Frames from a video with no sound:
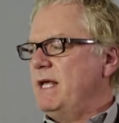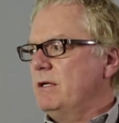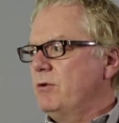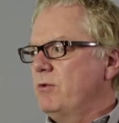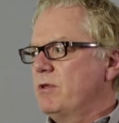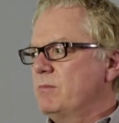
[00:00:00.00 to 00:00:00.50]

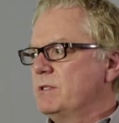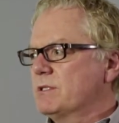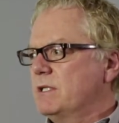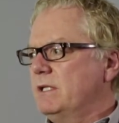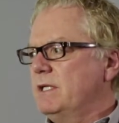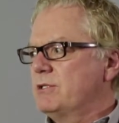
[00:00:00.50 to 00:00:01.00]
algorithm
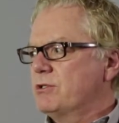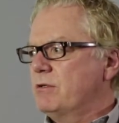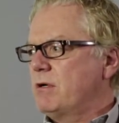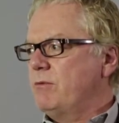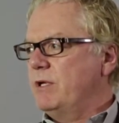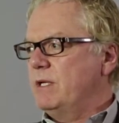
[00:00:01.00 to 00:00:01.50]
that's going to let us
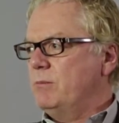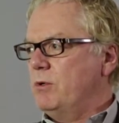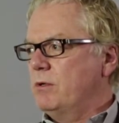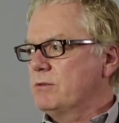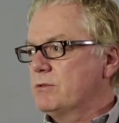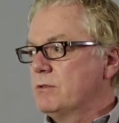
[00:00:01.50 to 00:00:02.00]
grow
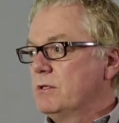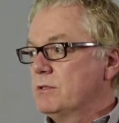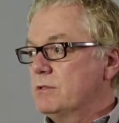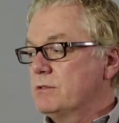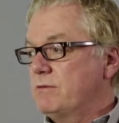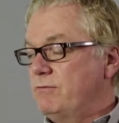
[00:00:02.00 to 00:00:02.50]
anymore.
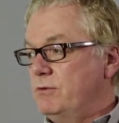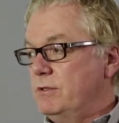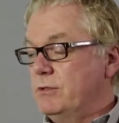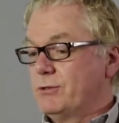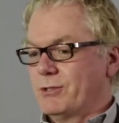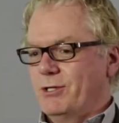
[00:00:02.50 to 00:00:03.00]
This is a few
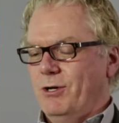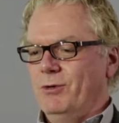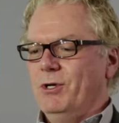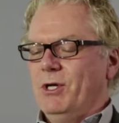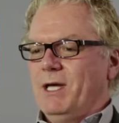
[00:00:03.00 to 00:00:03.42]
years ago.